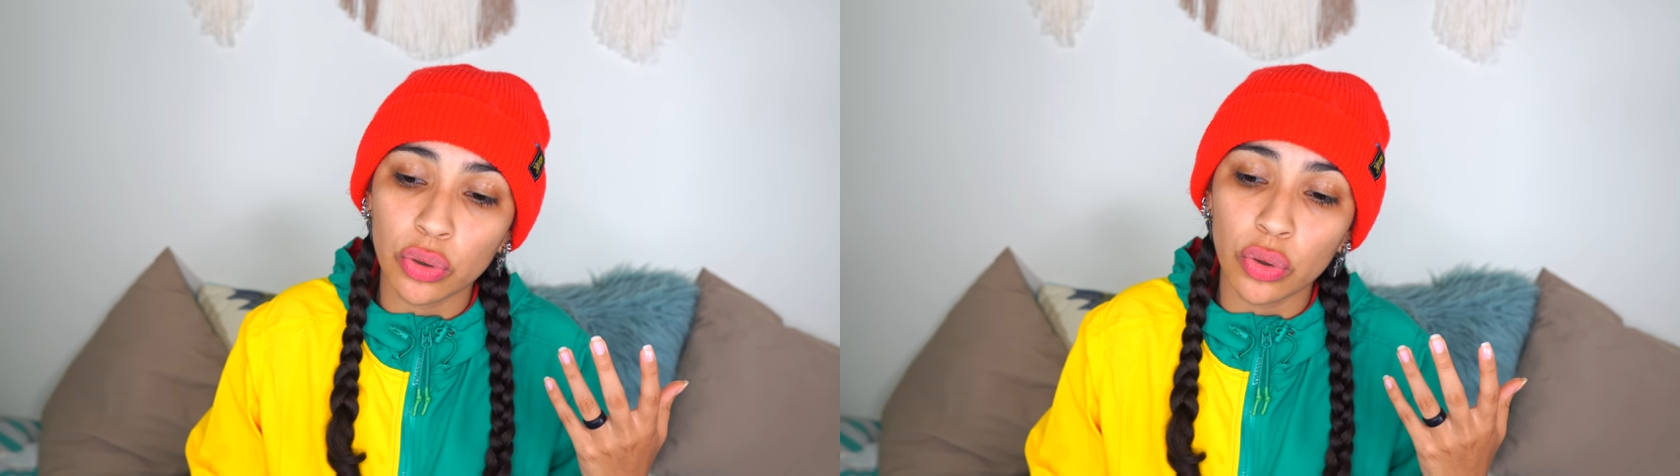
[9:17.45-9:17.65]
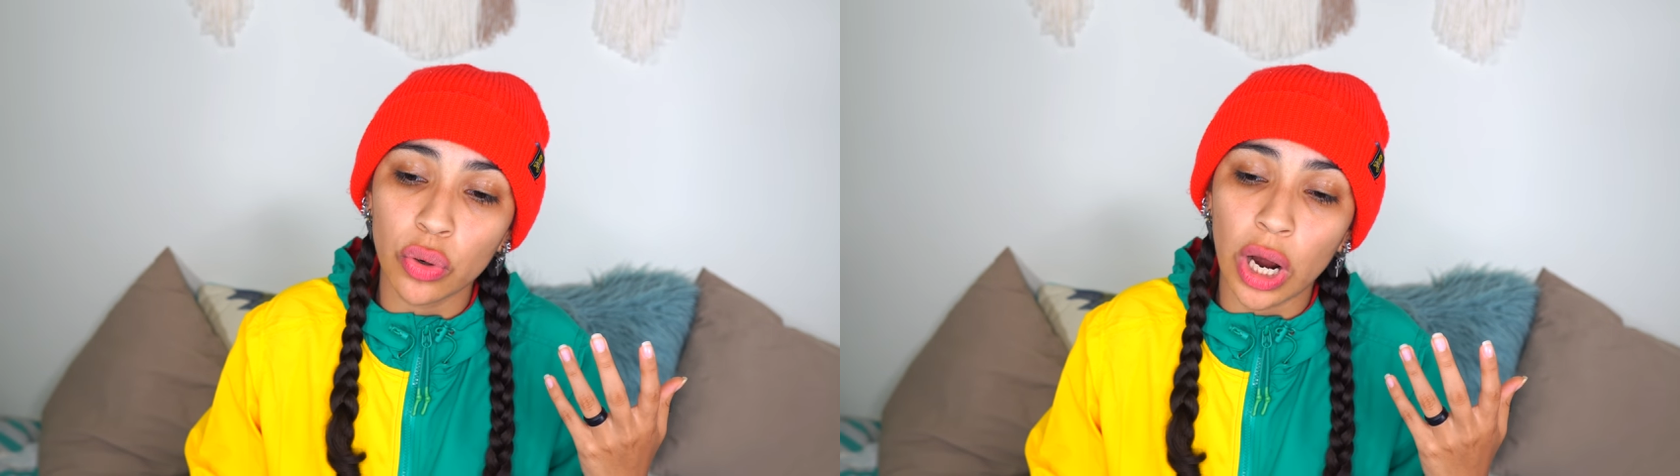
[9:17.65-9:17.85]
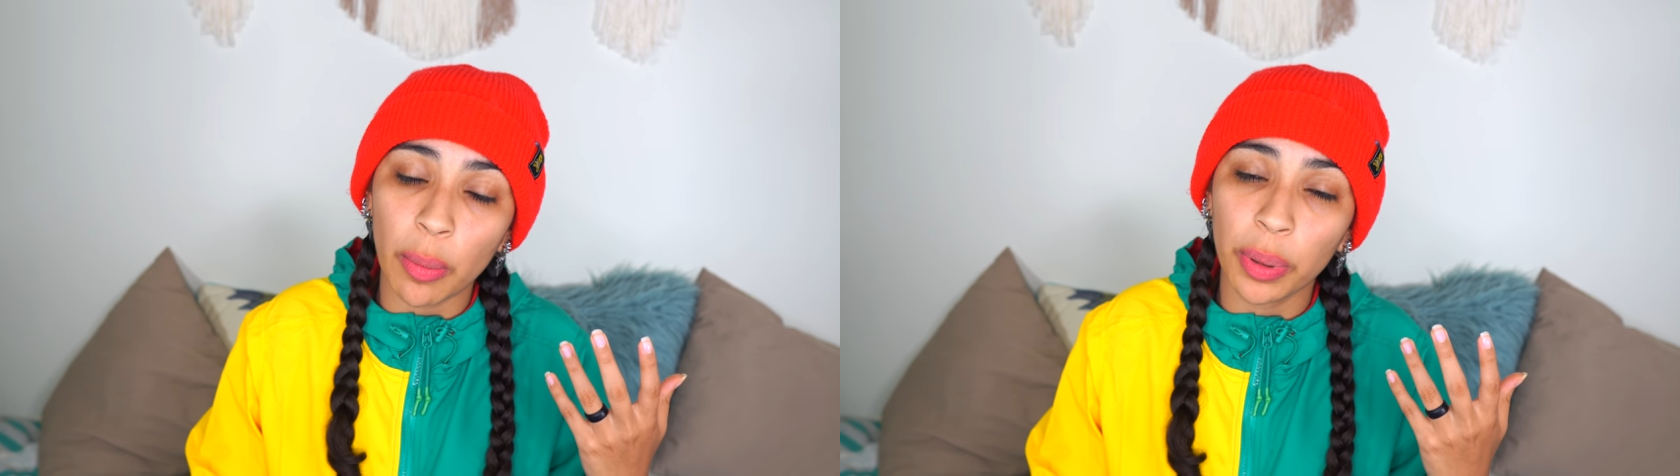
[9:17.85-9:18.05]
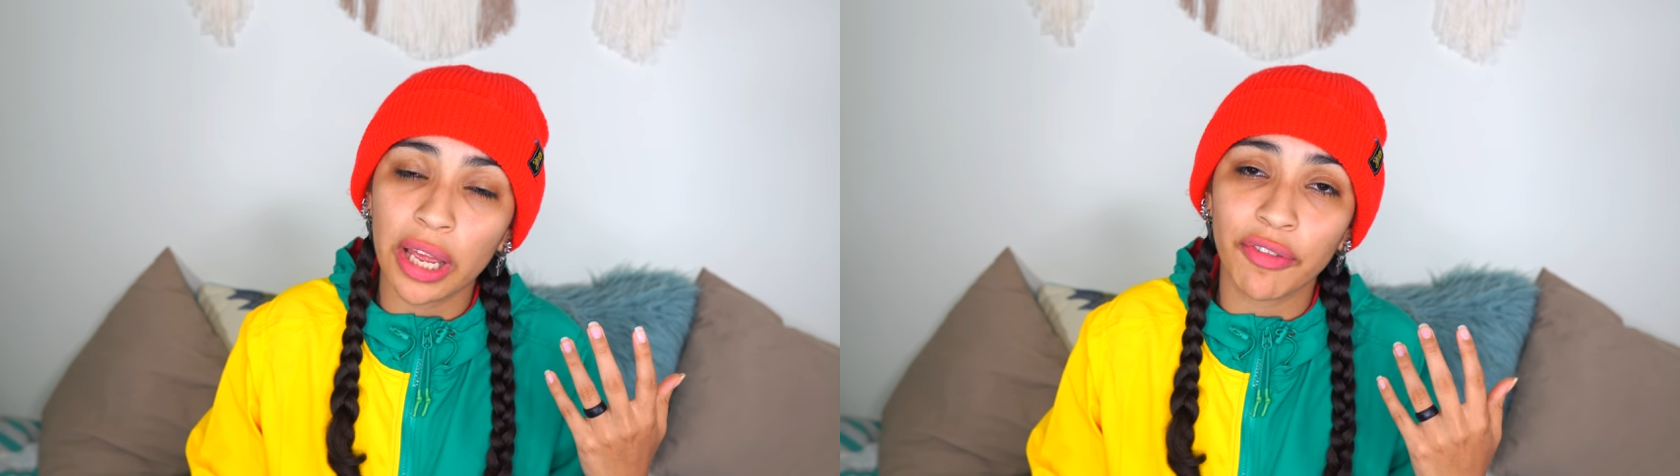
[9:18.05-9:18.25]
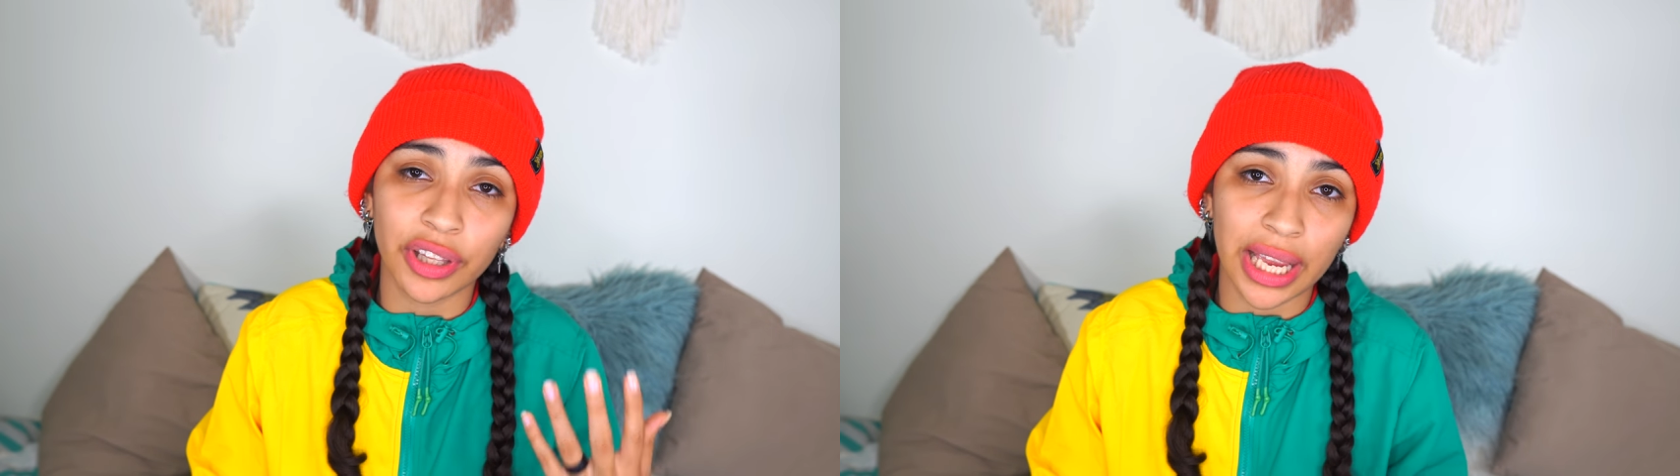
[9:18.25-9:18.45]
to
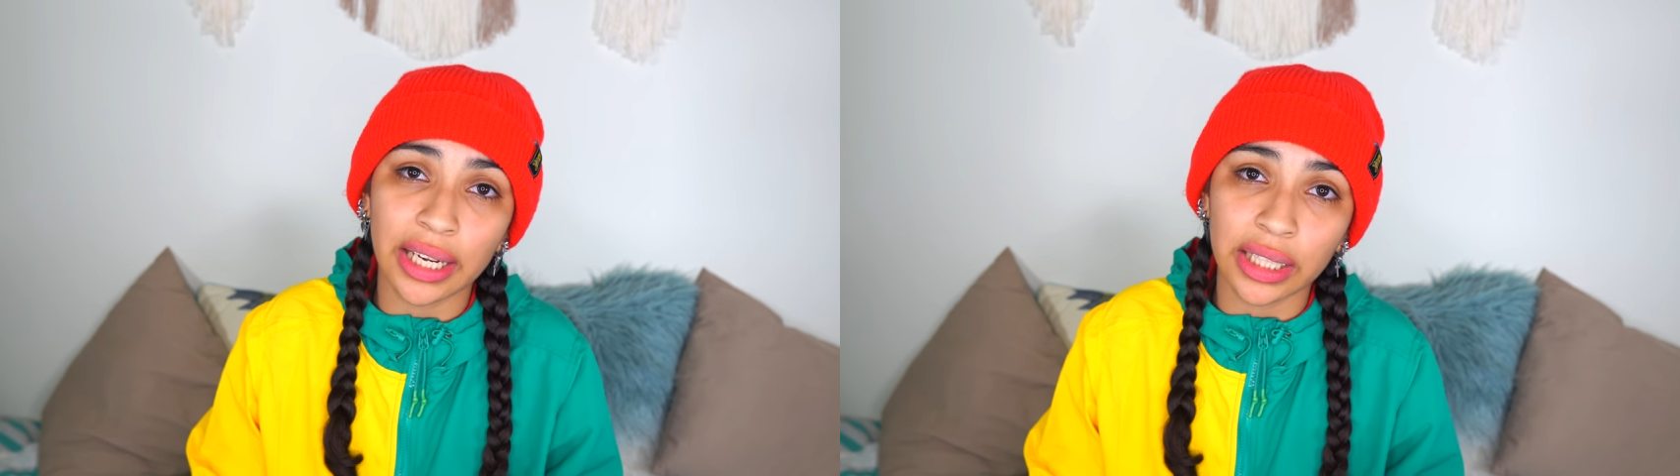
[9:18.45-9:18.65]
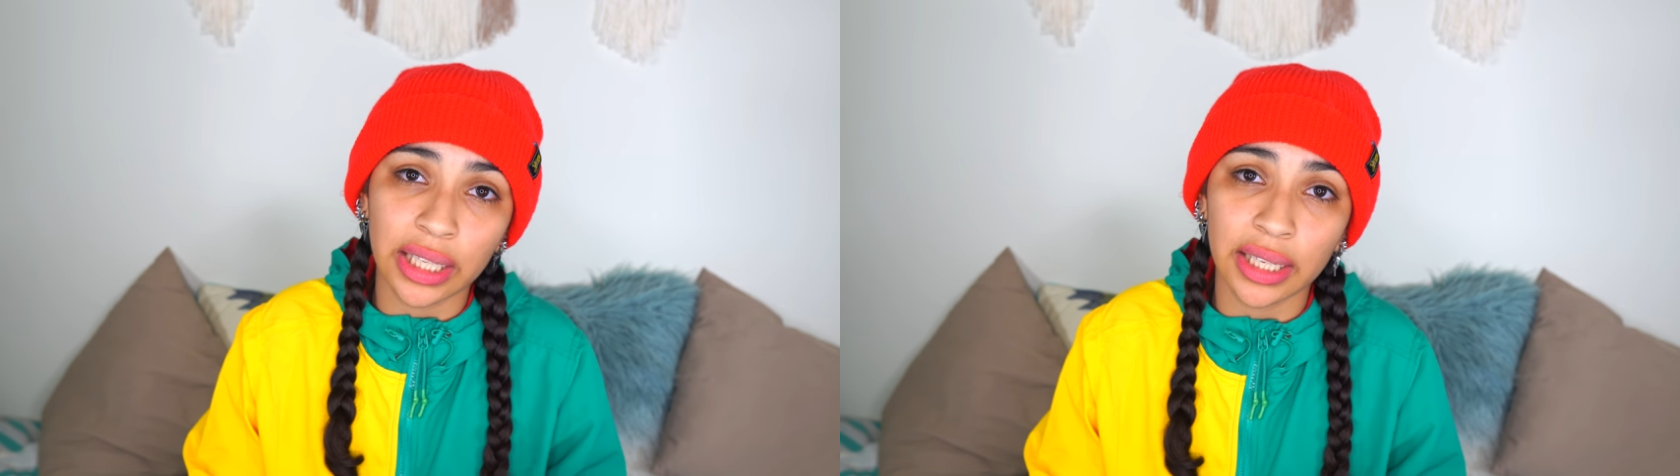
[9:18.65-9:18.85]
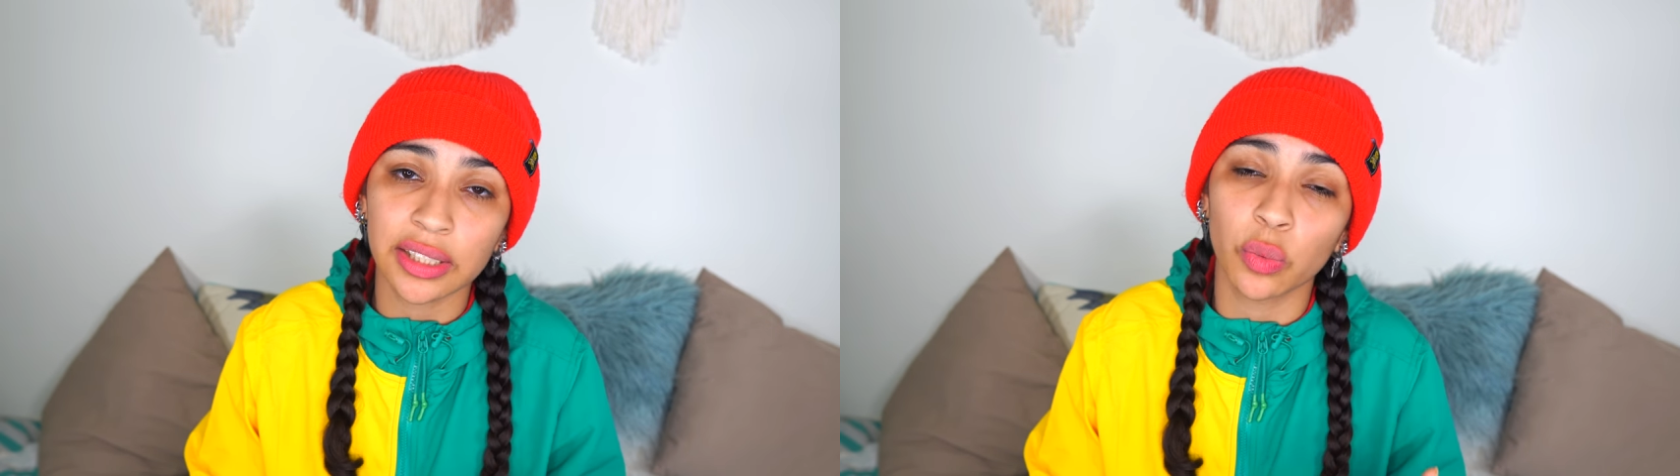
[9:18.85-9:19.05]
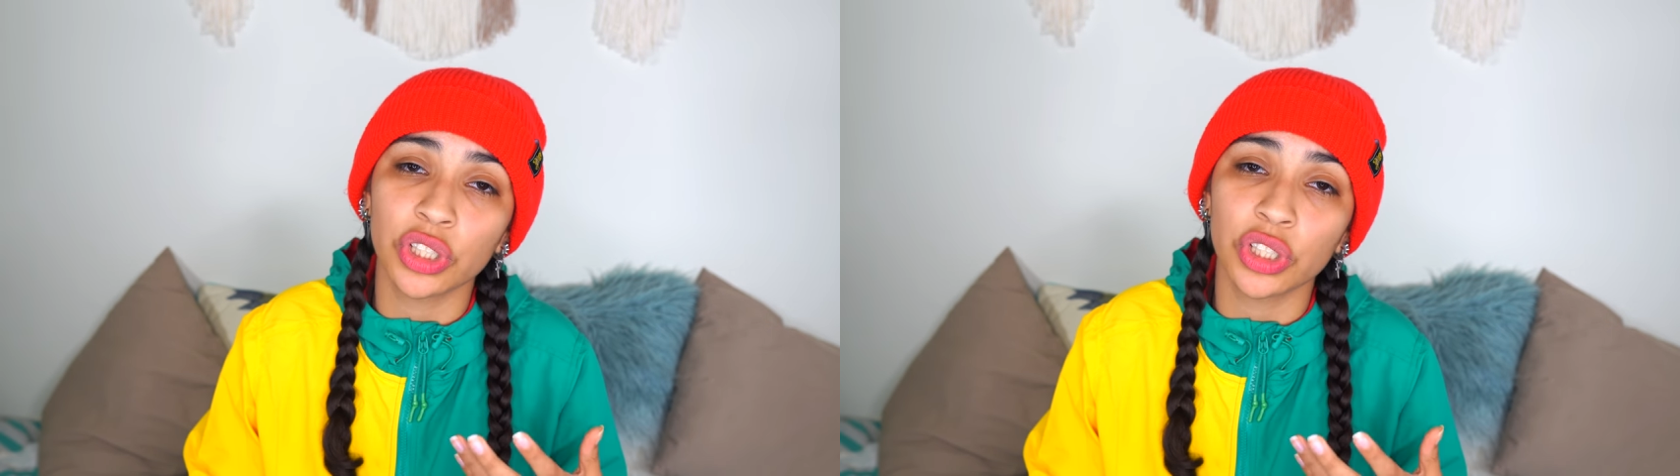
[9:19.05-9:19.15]
apply for the NCLEX,